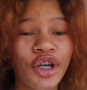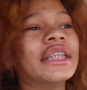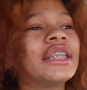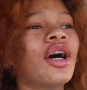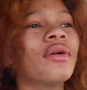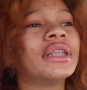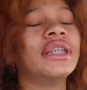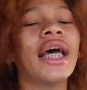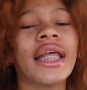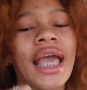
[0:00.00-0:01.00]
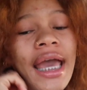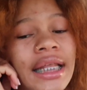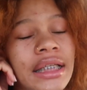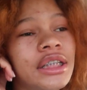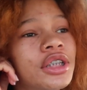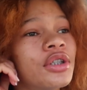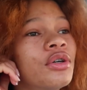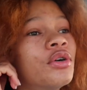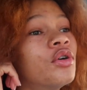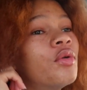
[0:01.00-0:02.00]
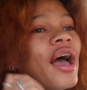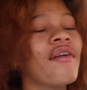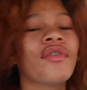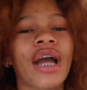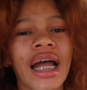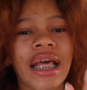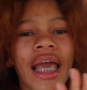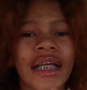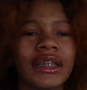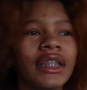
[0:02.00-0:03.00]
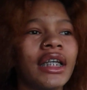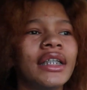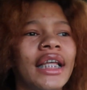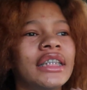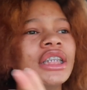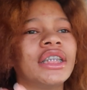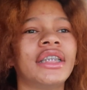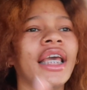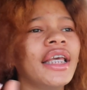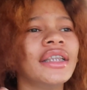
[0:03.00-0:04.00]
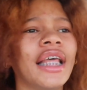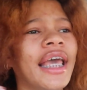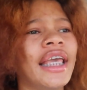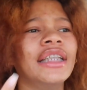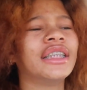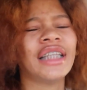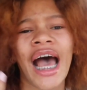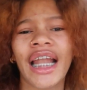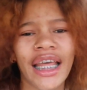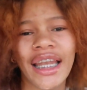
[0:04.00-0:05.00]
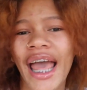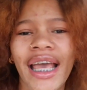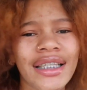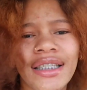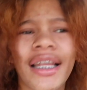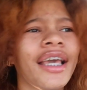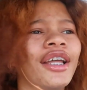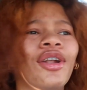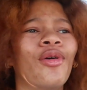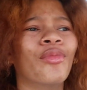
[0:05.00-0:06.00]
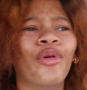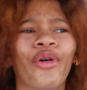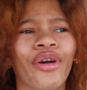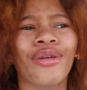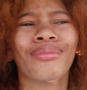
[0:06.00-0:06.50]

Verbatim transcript: drink. This song is dedicated to whoever got an ex-nigga that just think that he's not an ex-nigga no more.